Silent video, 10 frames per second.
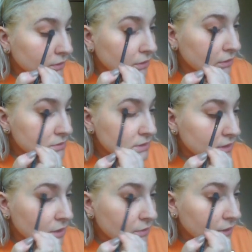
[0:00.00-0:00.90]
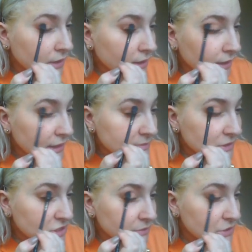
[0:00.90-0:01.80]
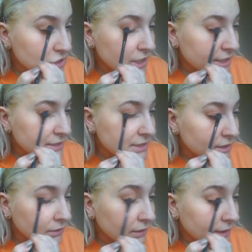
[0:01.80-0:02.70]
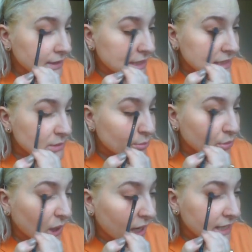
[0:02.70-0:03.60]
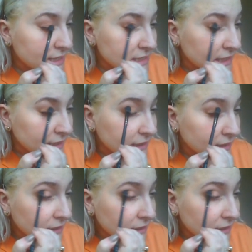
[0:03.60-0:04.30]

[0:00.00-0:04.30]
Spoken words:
go slower, especially with shades that are like this bright and